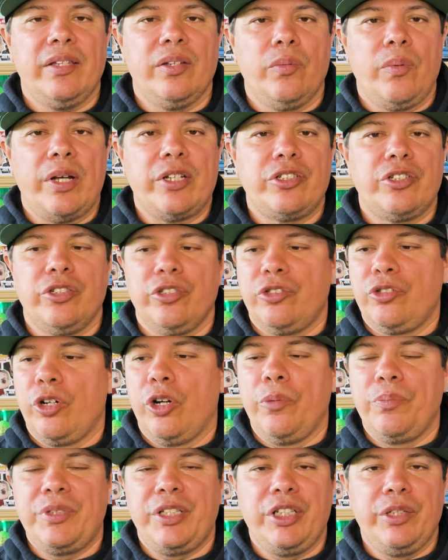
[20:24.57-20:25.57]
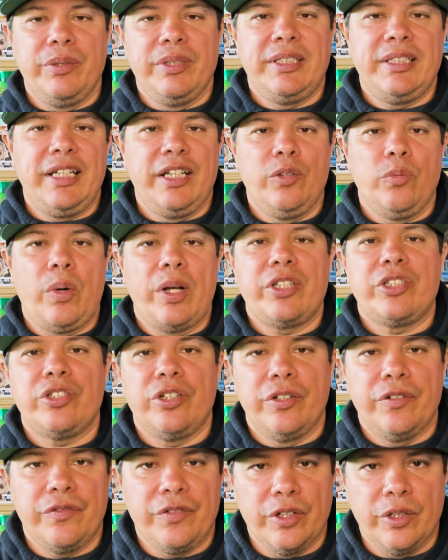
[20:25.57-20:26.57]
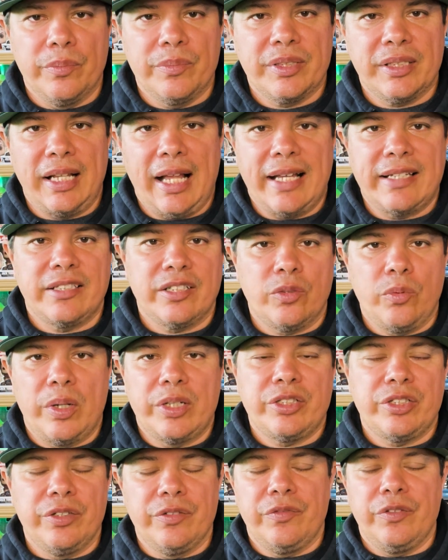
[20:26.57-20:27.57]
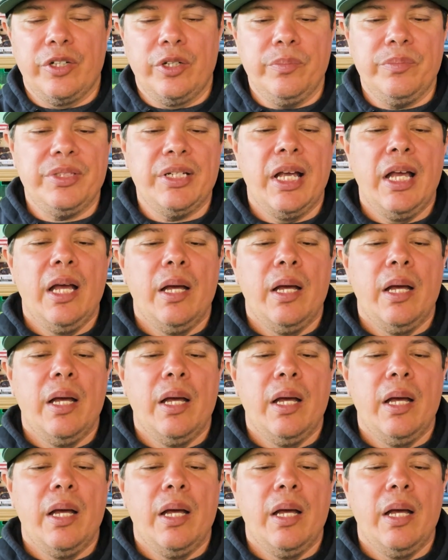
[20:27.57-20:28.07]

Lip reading: The Western tropes that you would see in Western films, classic Western films,